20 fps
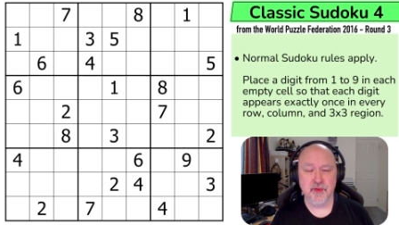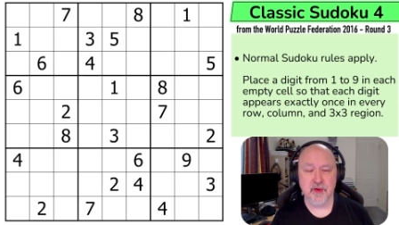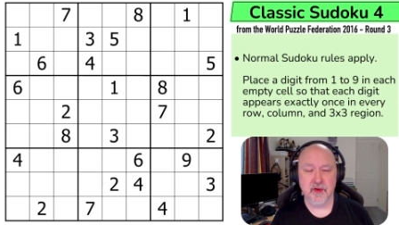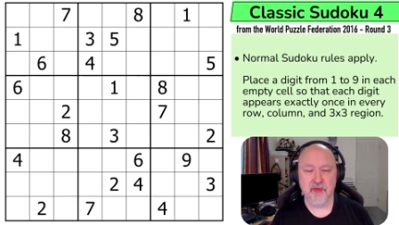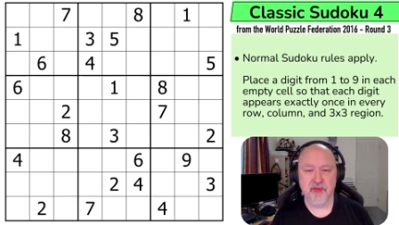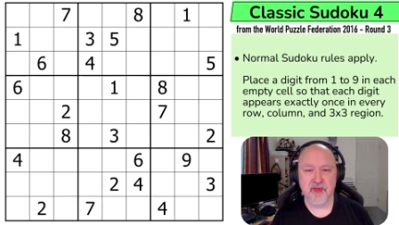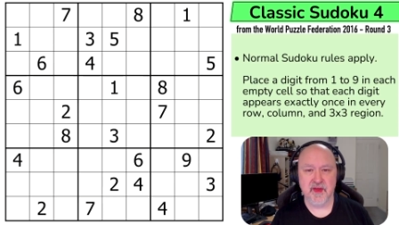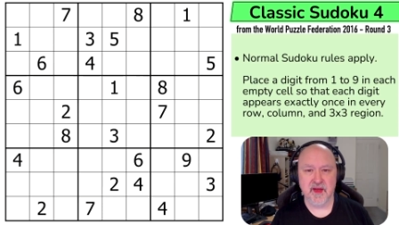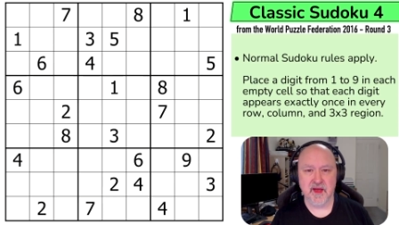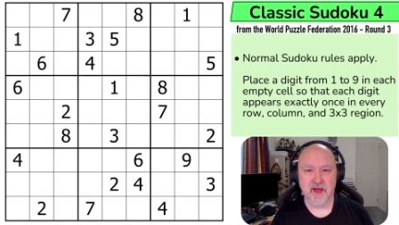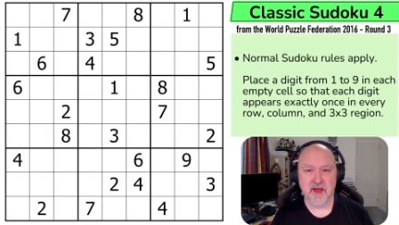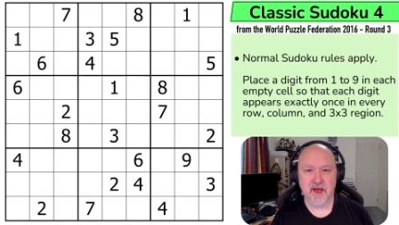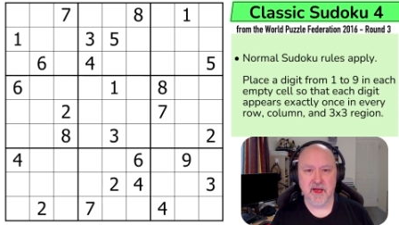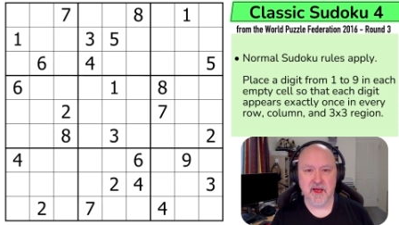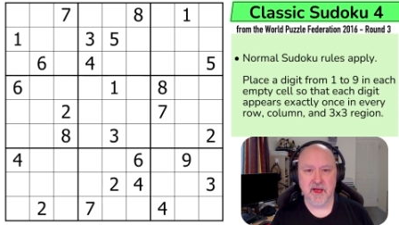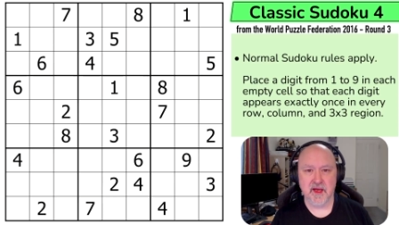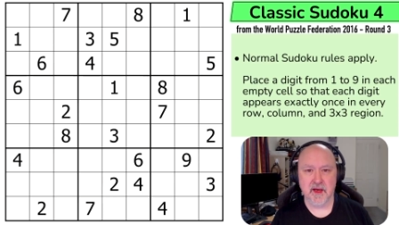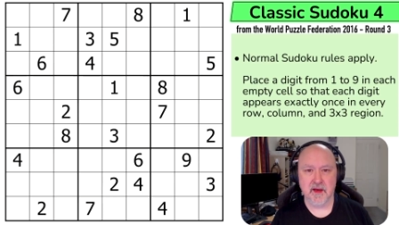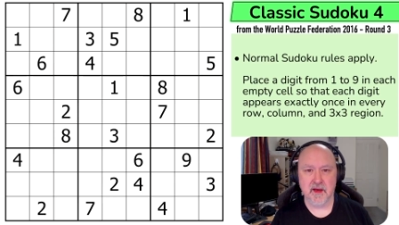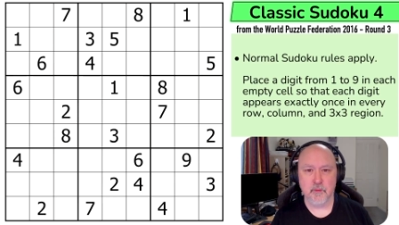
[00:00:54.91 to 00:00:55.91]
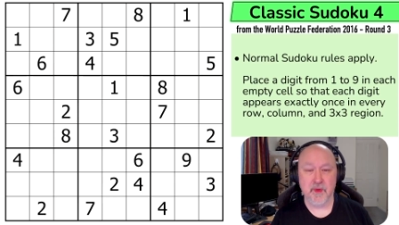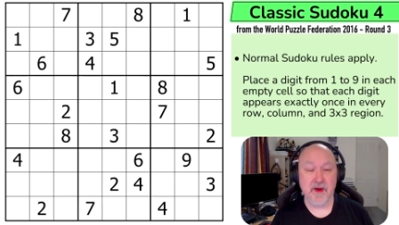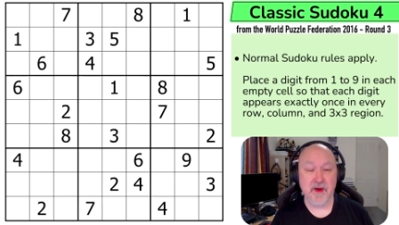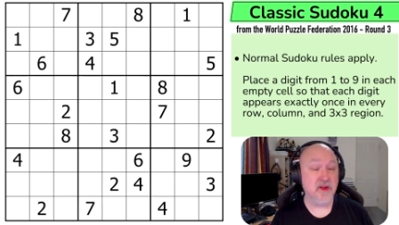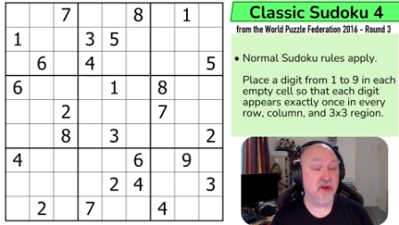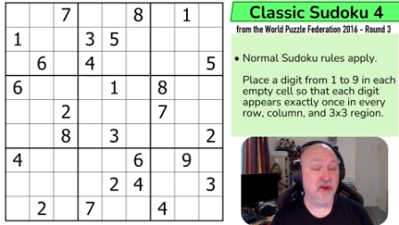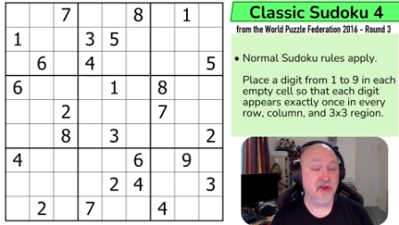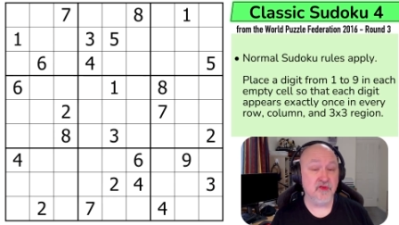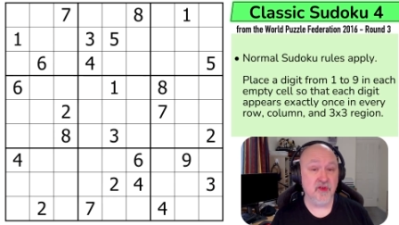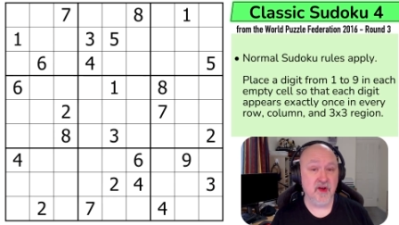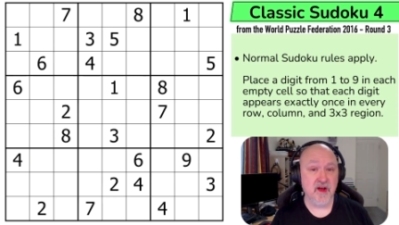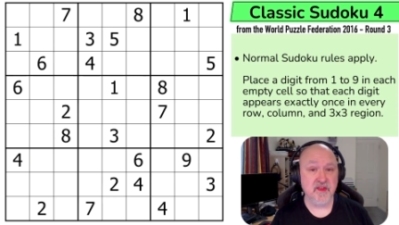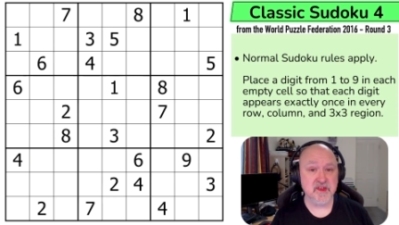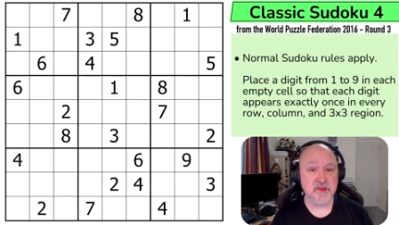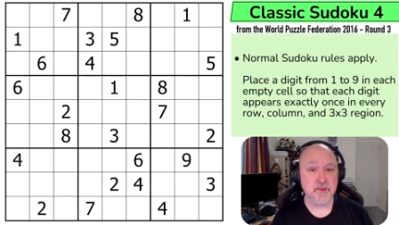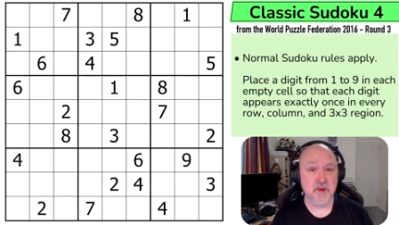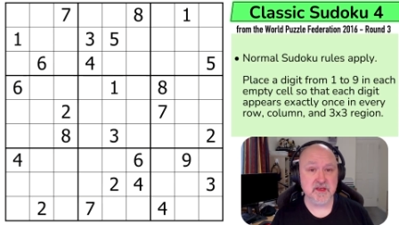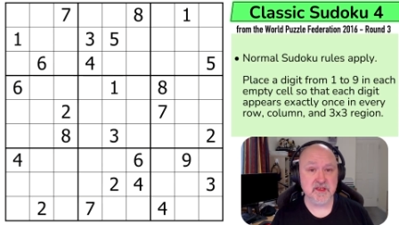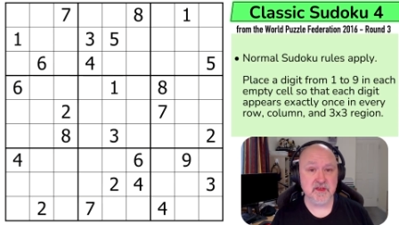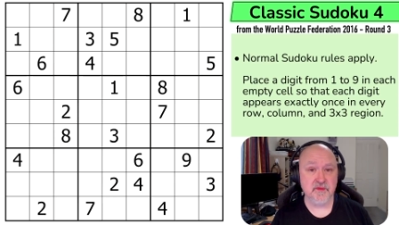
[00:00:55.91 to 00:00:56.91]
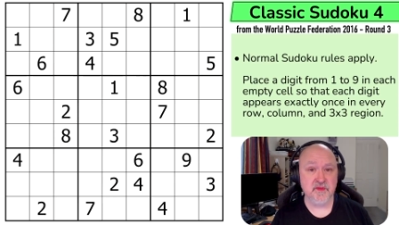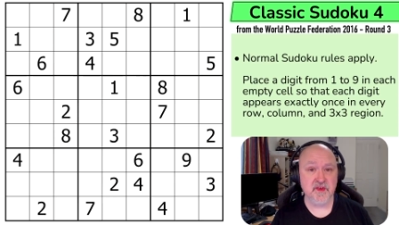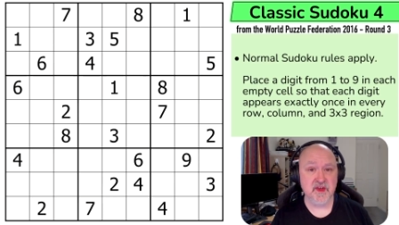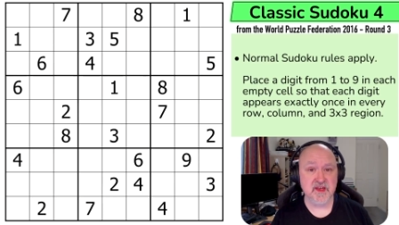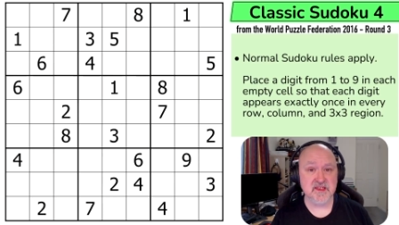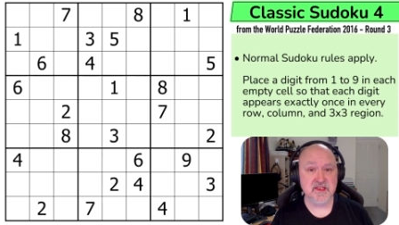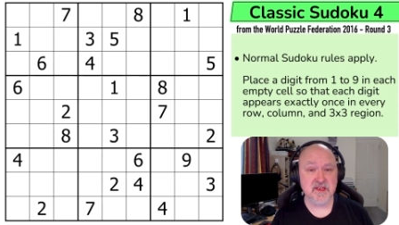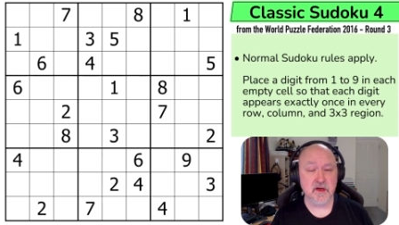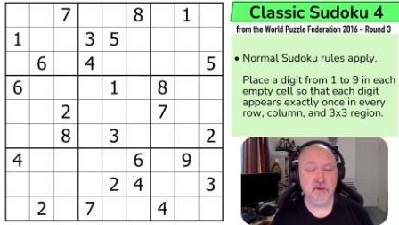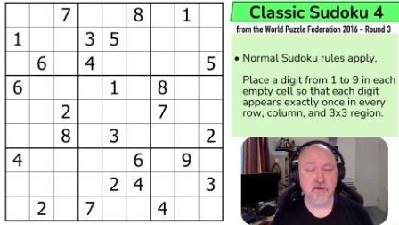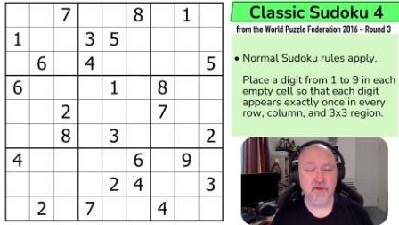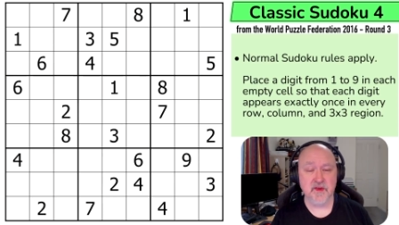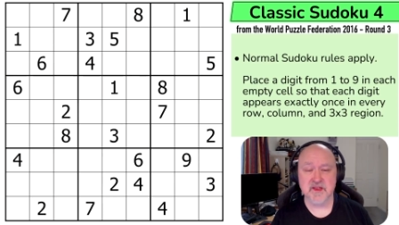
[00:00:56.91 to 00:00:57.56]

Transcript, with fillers: the where you can try this puzzle for yourself,